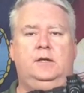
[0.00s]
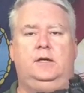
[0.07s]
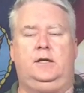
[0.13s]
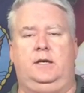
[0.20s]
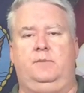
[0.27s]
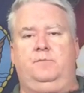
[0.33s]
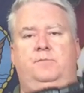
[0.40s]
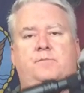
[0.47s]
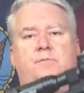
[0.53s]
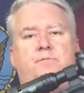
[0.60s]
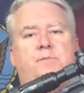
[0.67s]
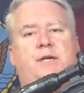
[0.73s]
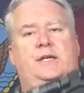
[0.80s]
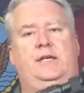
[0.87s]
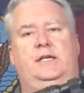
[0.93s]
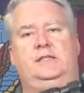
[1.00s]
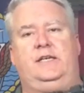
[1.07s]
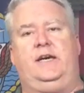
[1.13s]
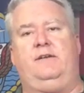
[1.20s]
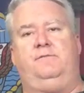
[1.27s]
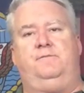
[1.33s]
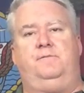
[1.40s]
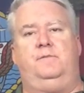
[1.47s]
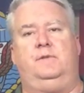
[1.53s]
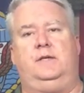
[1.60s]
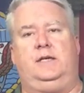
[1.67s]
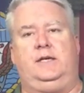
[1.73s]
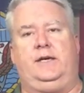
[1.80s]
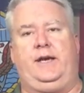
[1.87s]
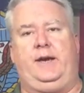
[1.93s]
But it does have
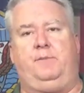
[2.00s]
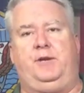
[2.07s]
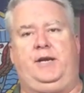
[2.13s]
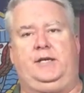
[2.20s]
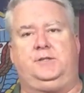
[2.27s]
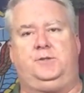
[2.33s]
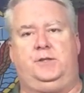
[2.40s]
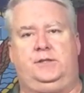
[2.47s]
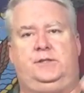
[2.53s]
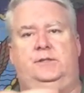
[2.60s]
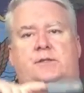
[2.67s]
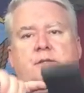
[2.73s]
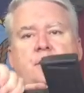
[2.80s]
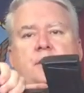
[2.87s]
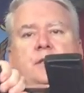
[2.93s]
ambidextrous